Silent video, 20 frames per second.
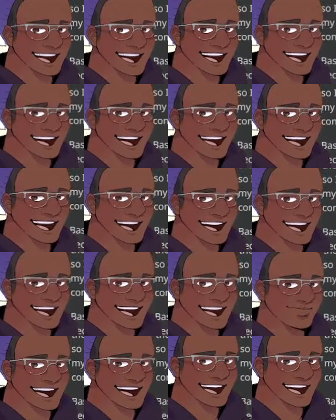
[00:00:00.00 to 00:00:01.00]
we're at,
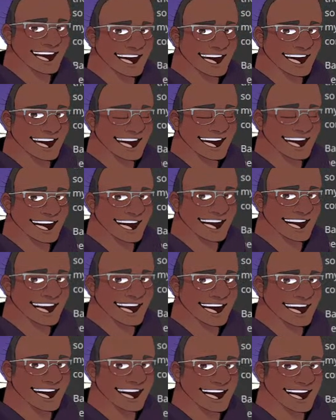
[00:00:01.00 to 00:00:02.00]
like stuff shouldn't
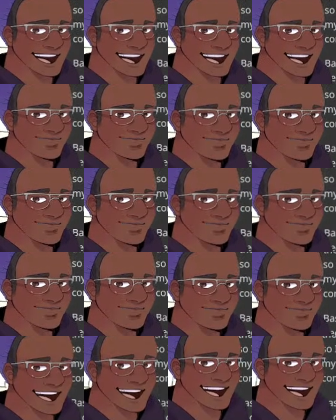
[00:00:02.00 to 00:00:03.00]
take
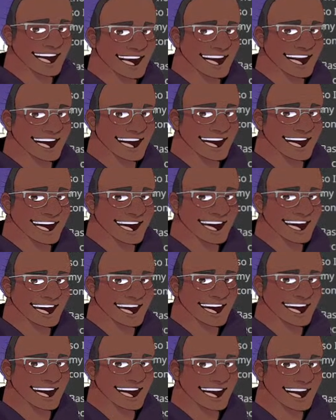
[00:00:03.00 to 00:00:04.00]
more than a
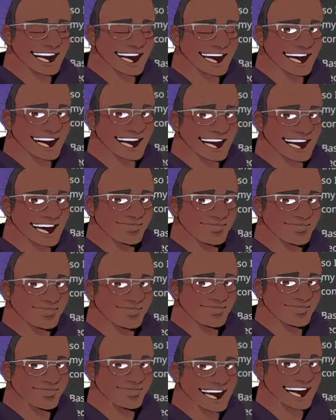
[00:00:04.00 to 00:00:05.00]
couple months.
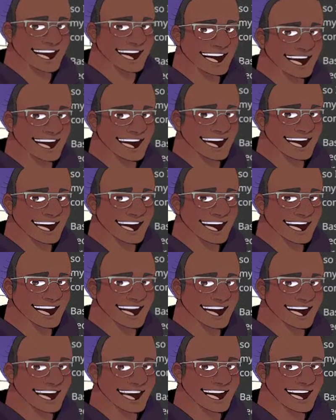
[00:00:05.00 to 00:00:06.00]
So taking
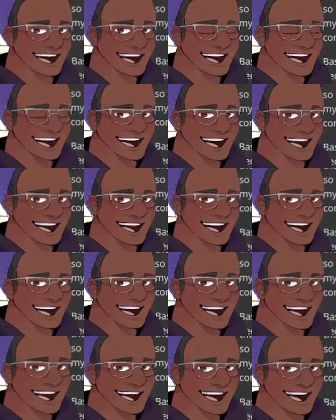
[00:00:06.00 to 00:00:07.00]
so fucking long
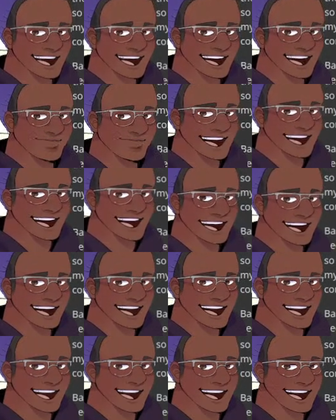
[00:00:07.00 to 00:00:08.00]
is
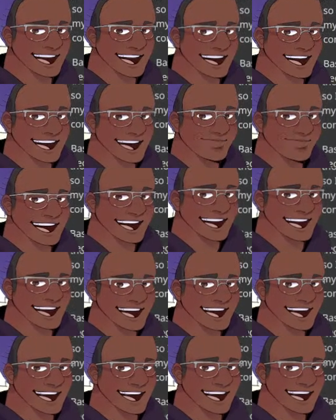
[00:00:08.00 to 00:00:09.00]
kind of, is
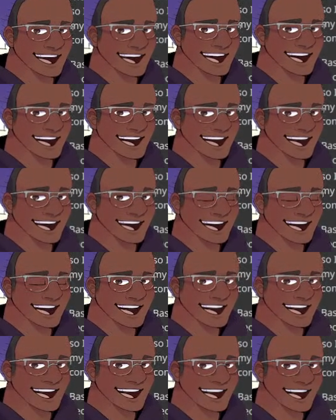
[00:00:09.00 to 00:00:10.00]
like, it's almost on
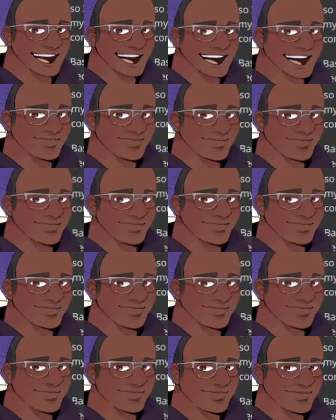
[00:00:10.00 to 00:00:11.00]
purpose.
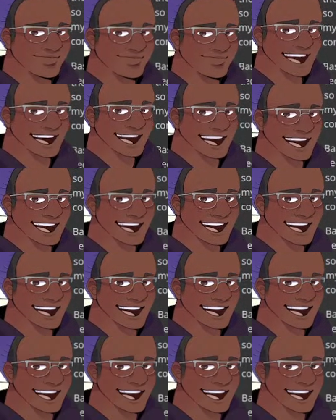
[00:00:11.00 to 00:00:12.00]

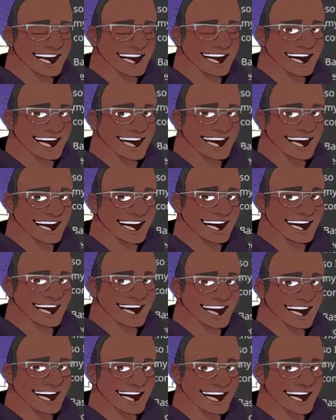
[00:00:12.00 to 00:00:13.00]
It's basic
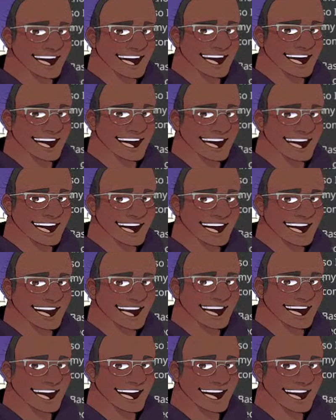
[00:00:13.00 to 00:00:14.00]
capitalistic behavior,
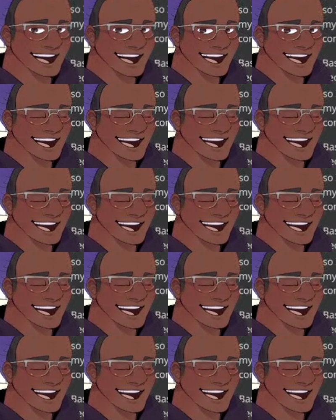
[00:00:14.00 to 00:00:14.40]
right? It's